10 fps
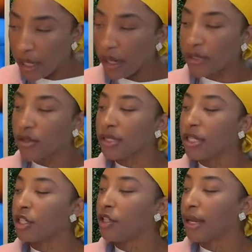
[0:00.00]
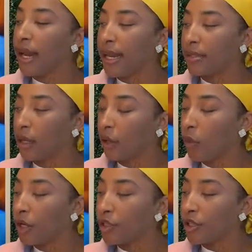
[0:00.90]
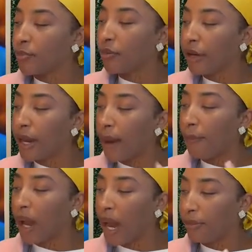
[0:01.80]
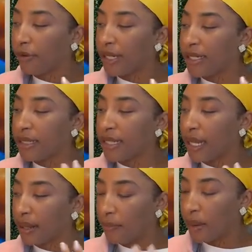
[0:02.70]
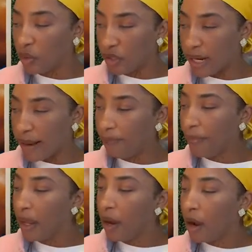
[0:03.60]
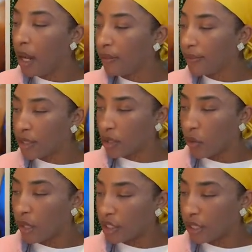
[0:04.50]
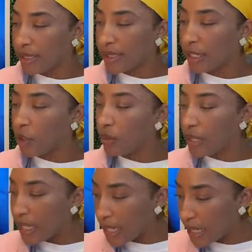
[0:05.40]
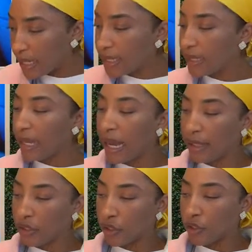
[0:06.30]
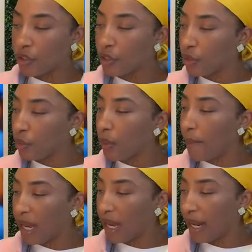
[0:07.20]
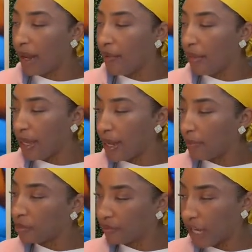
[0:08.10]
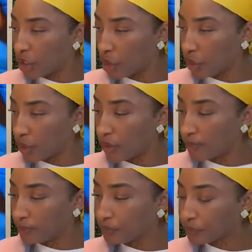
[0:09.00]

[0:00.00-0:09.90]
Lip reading: free consultation, you can ask all the questions: pre-op, operating date, post-op. All of these are questions that you need the answers to by the professionals.